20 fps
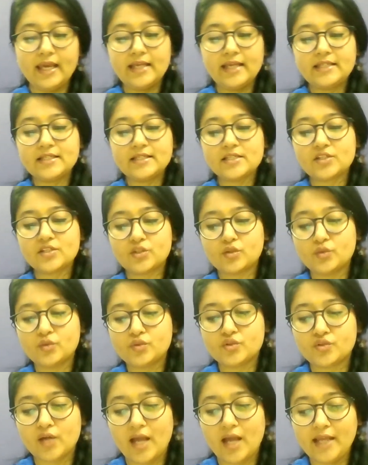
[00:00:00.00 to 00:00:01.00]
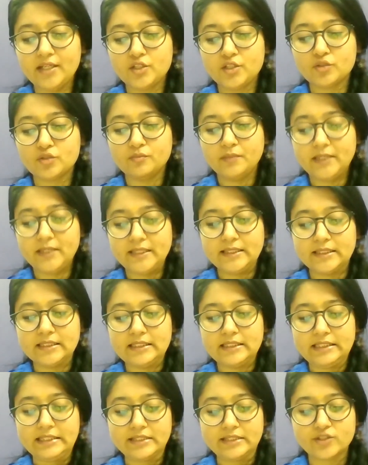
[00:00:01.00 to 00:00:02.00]
It is through trying to meet the
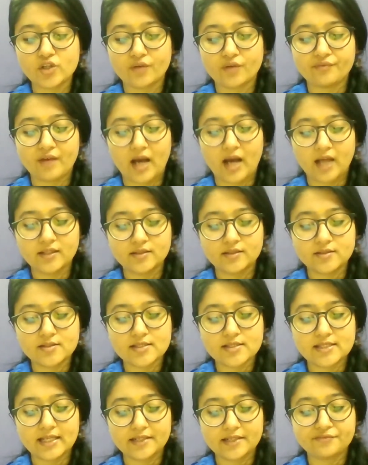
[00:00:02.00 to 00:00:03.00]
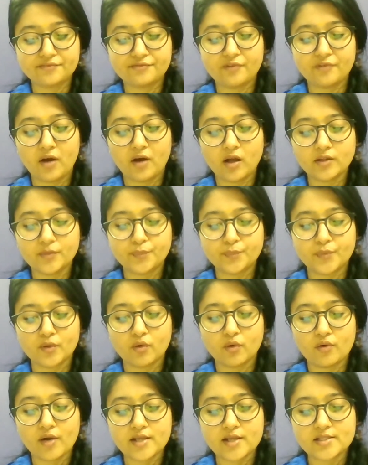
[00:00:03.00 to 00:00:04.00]
needs of others that a father
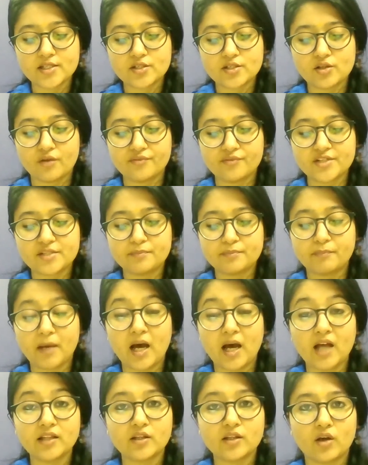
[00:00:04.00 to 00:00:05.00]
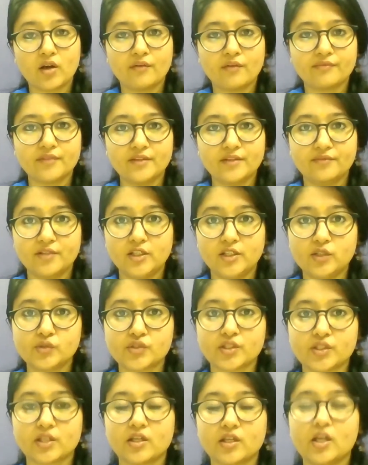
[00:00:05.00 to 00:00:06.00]
progresses of his path of
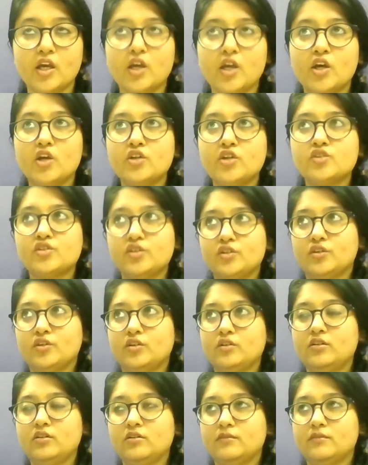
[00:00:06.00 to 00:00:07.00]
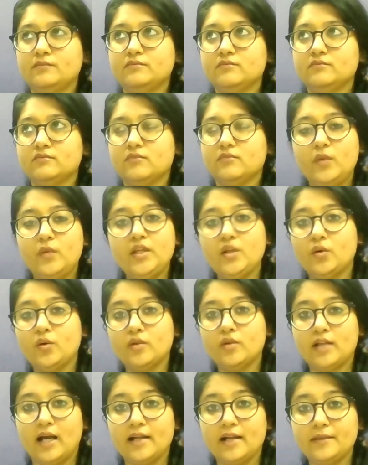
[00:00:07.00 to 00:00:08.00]
evolution. So, we
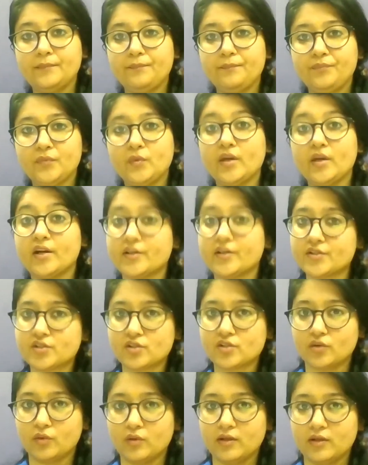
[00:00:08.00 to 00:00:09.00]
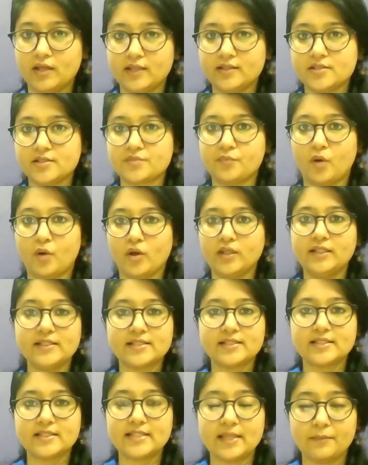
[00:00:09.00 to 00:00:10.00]
know that we are a soul and this body
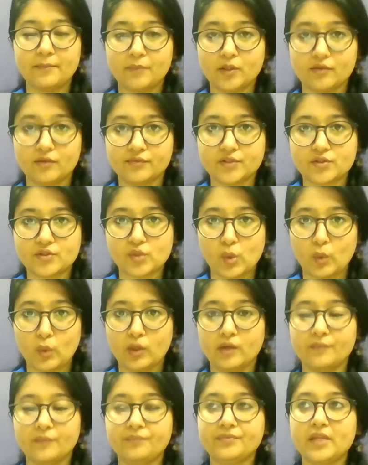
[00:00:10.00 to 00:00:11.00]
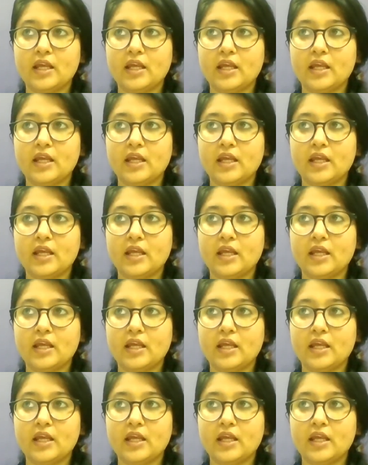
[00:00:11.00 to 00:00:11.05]
is the temple of the soul.